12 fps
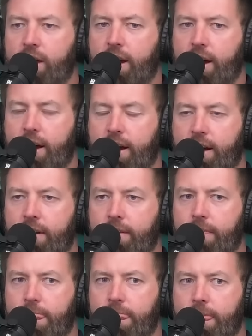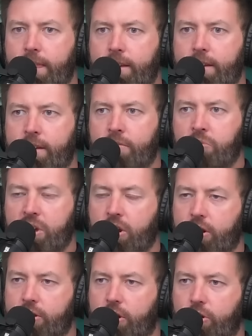
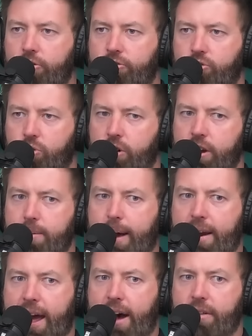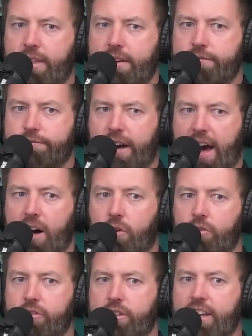heard the whole story about how they
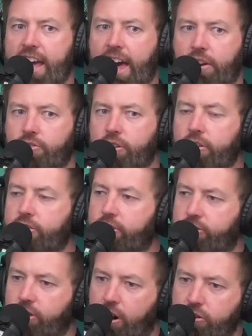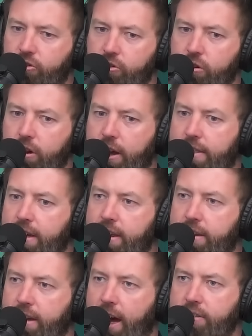found the entrance to Son Doong, and then
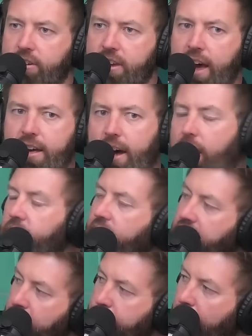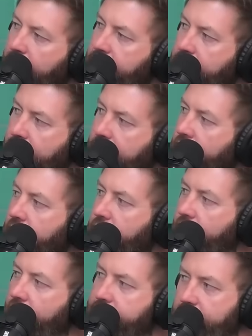the guy's like, yeah, I'll take you back there.
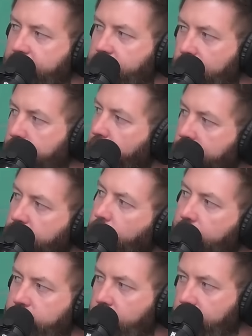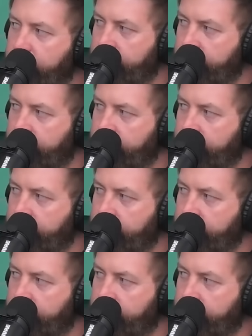And then it took him like 12 years to